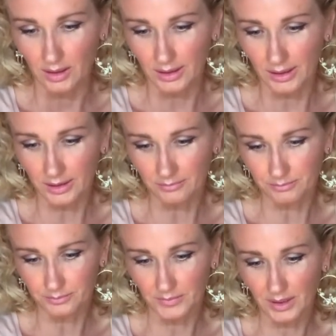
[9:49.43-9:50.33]

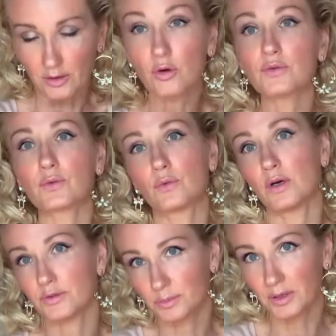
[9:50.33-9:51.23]
And also
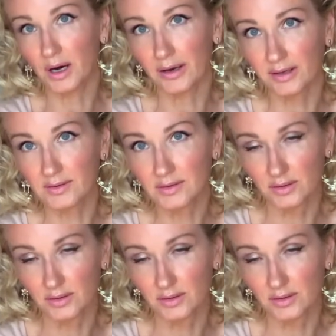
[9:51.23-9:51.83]
antibiotics,